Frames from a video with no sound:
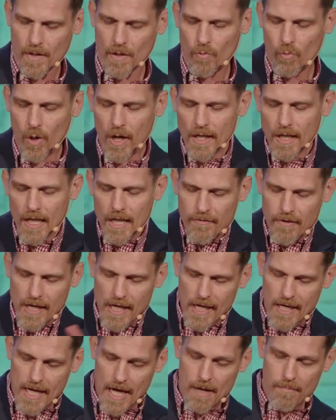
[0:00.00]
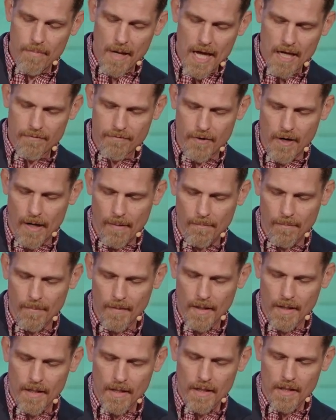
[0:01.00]
One leaving he came back from.
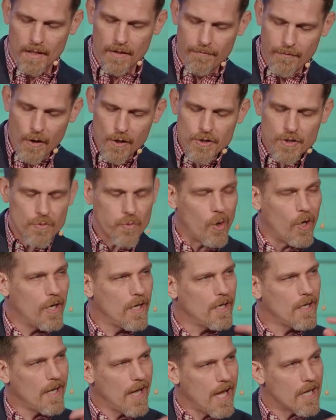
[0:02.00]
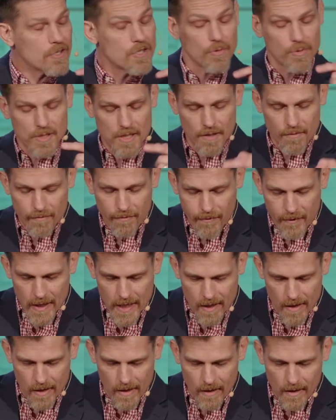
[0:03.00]
The first one actually was in
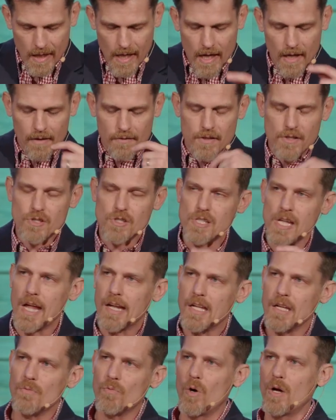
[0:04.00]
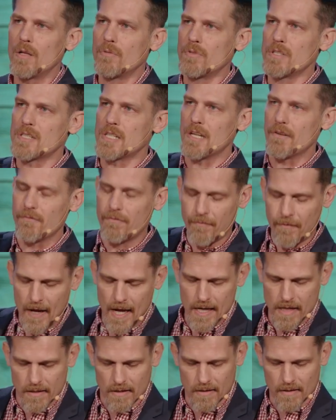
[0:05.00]
fear, the second one was in
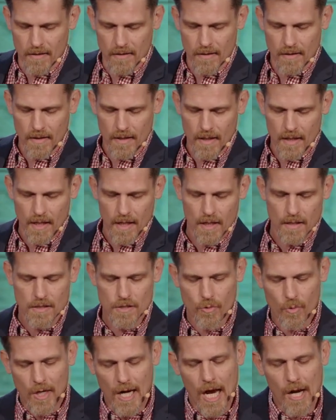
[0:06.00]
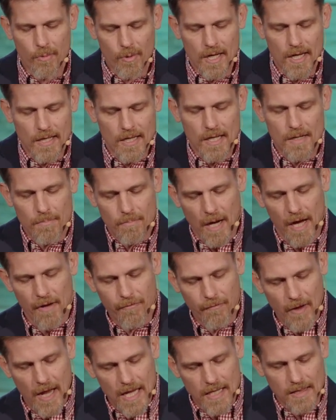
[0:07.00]
faith. So when I read, by
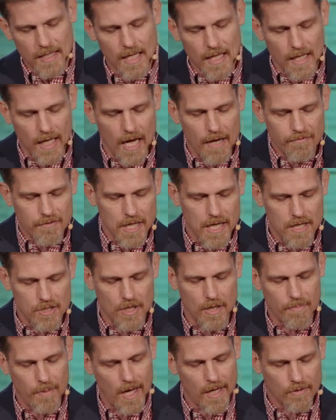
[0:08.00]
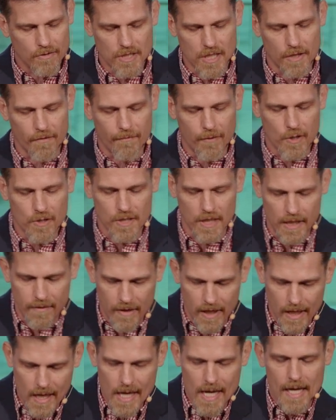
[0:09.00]
faith he left Egypt, I don't see the first
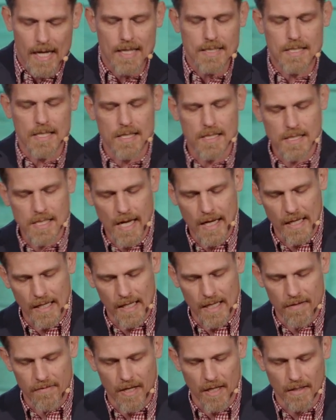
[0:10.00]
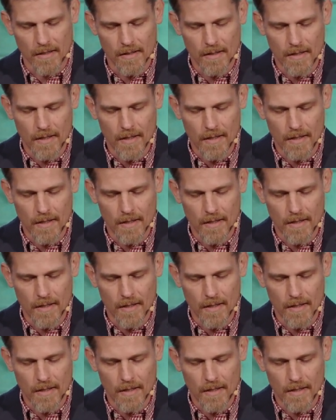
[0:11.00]
leaving, I see the second leaving.